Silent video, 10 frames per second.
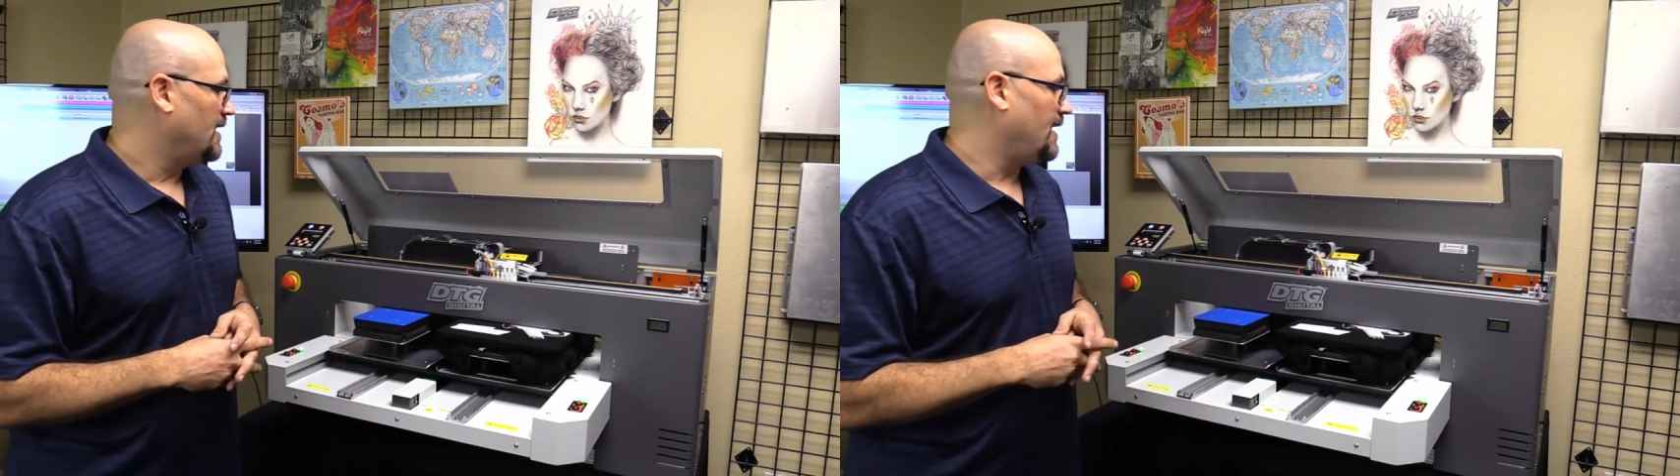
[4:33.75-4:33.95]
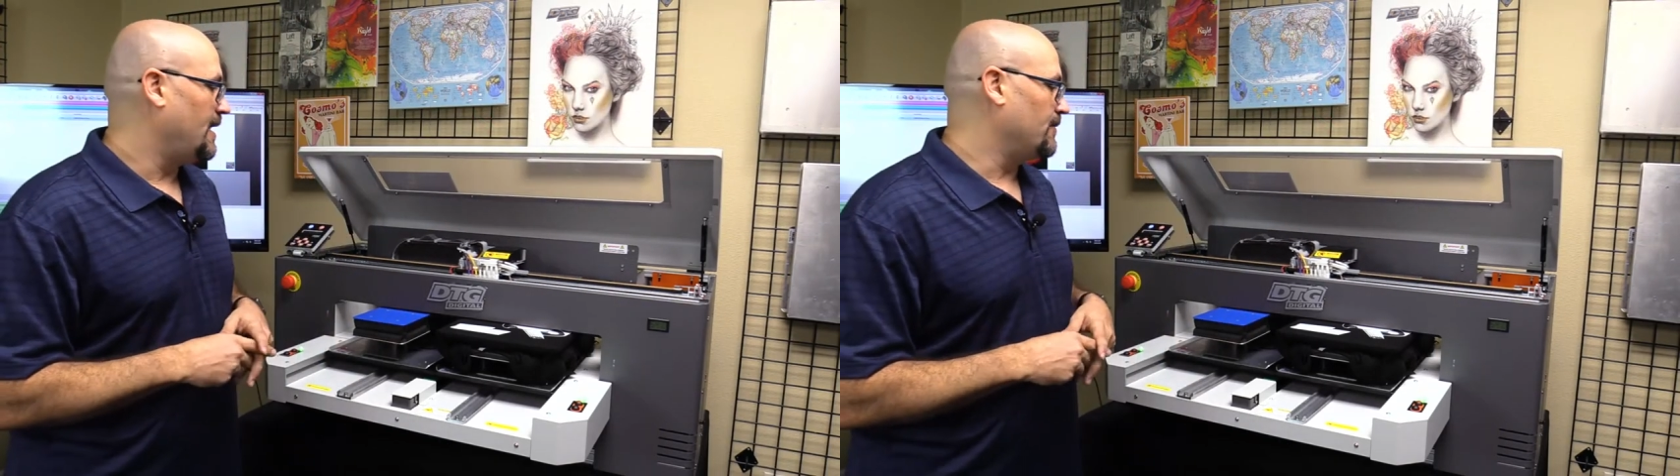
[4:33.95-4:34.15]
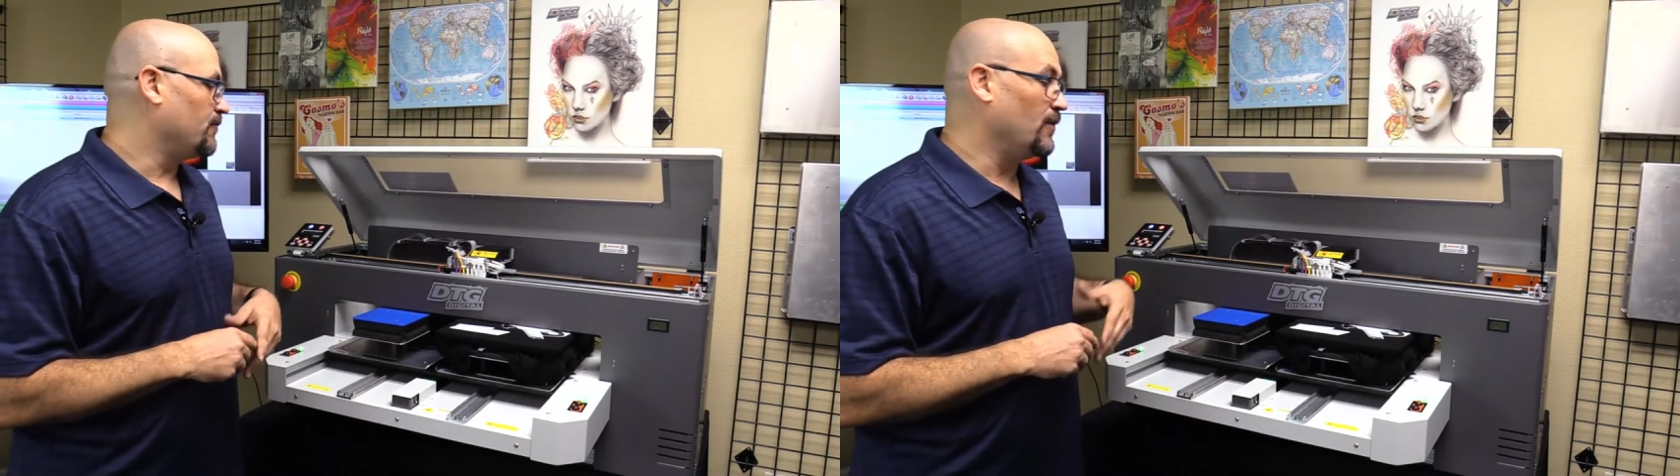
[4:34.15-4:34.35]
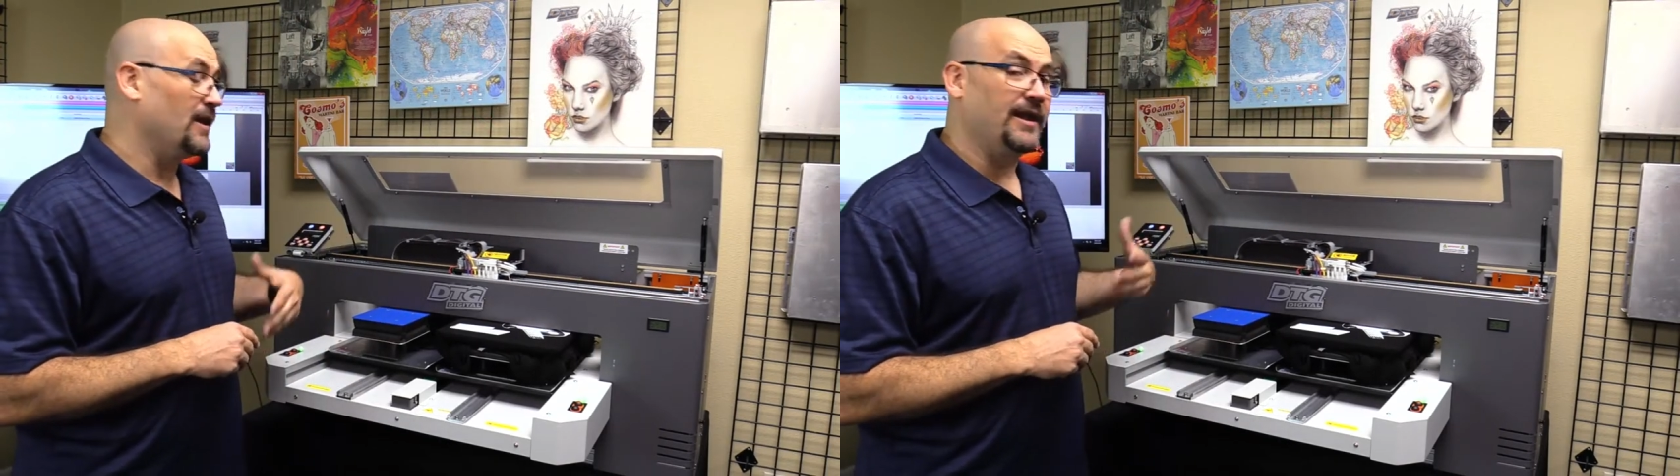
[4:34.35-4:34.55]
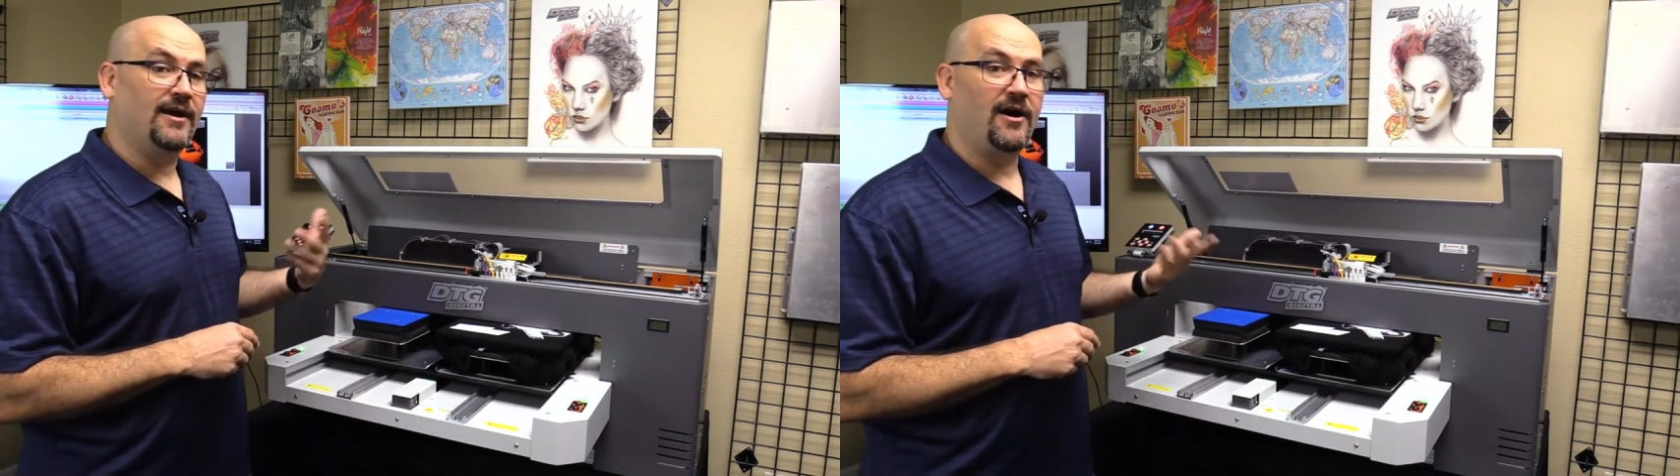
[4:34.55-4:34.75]
Uh,
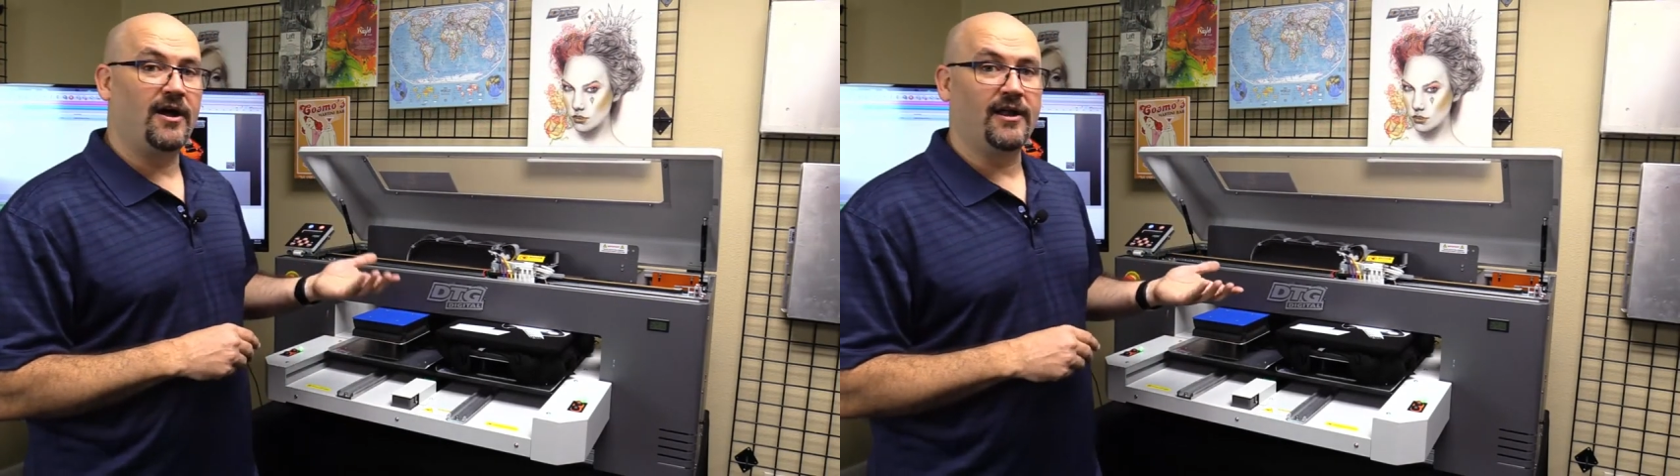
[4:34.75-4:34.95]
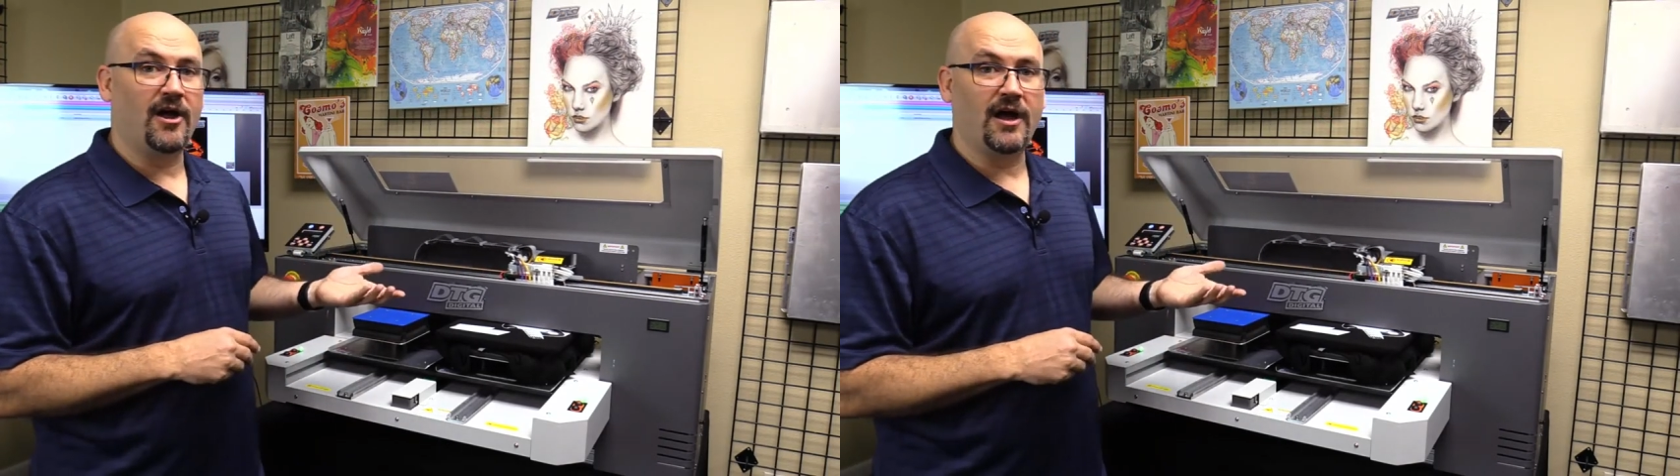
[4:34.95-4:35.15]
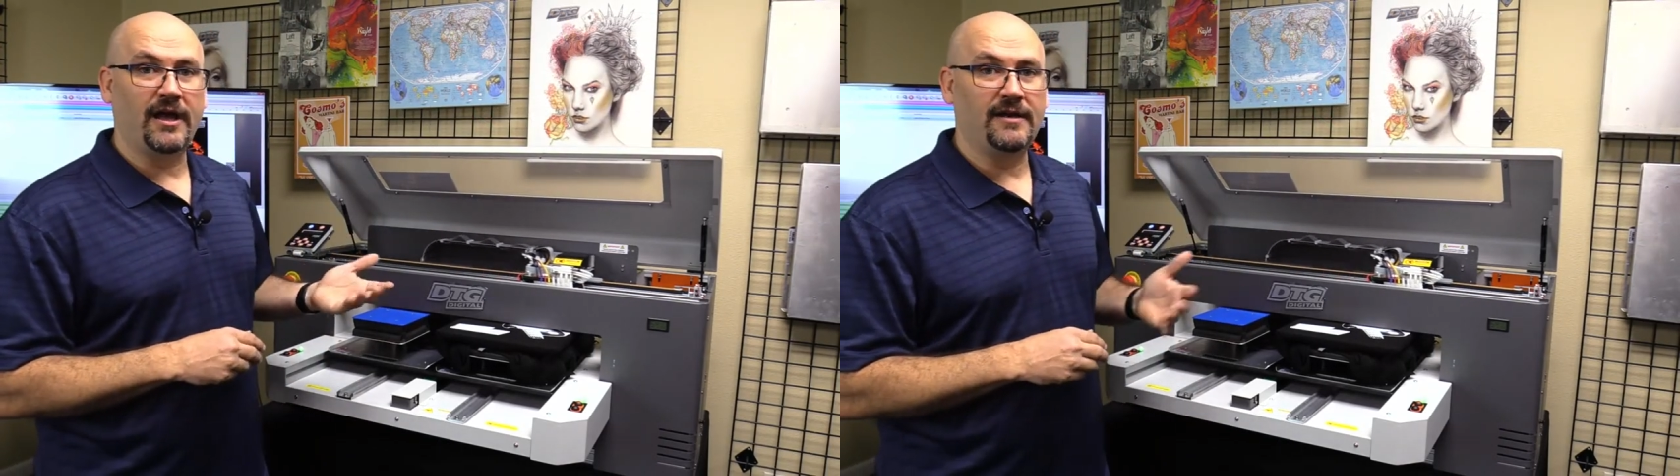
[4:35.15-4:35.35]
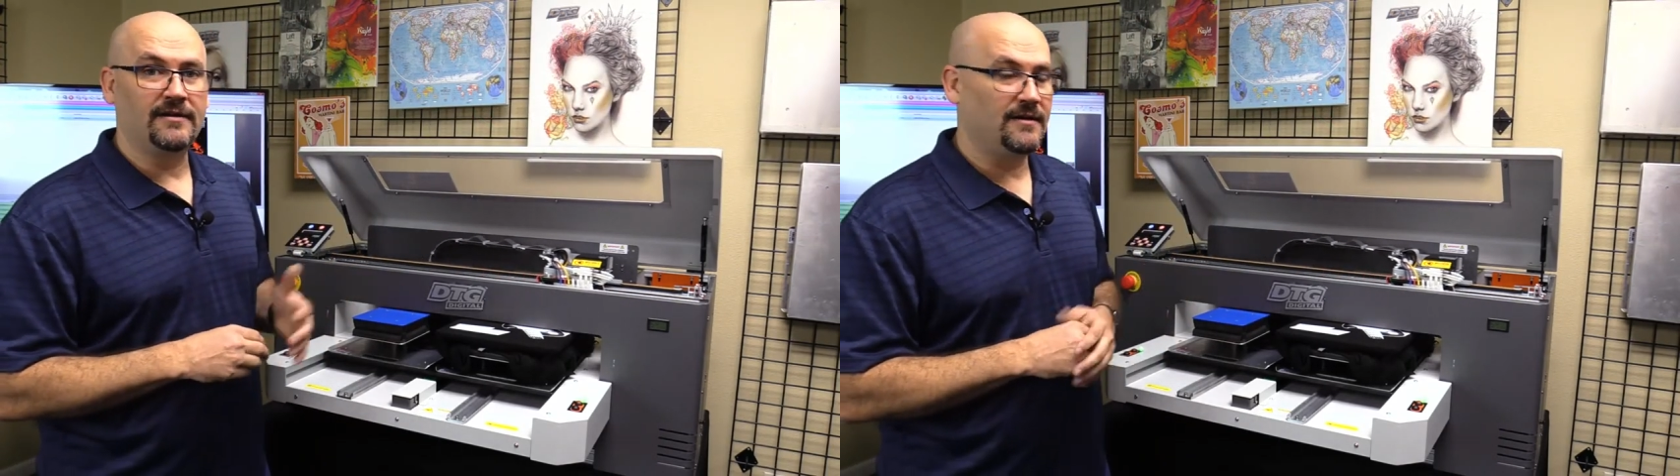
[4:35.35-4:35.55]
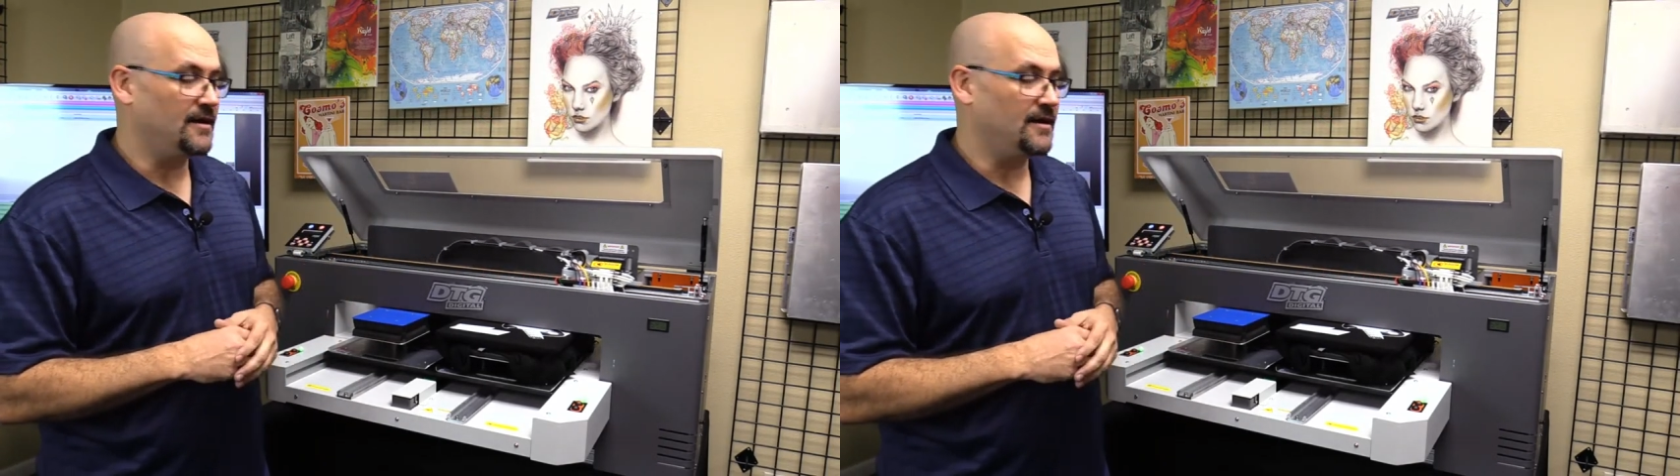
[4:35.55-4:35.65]
really online